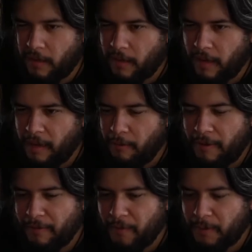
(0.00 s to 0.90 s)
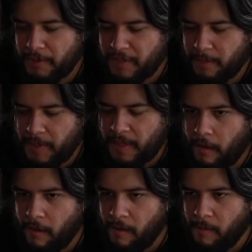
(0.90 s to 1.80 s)
and we don't have to push it up here.
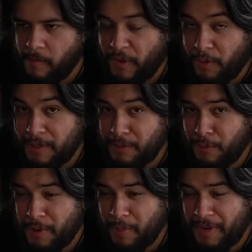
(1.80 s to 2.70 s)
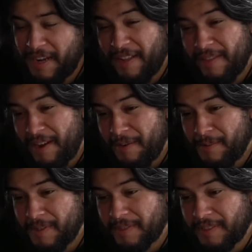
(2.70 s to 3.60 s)
The whole reason we wanted to put it down there
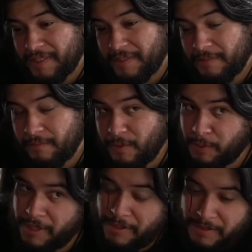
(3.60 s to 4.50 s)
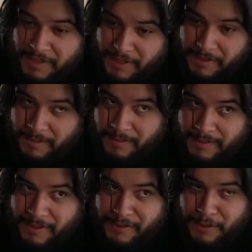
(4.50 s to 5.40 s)
was because you wanted to do 6.2,
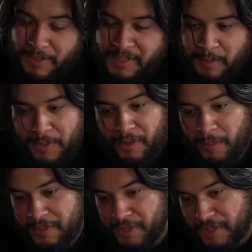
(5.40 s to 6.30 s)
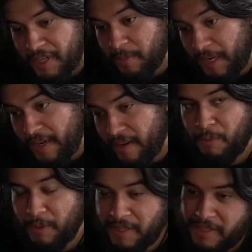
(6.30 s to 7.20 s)
so there's no reason to build a bunch of shit up here.
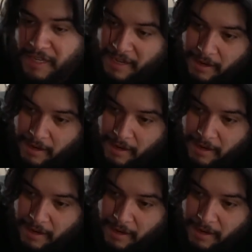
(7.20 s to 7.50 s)
Well, then you just take it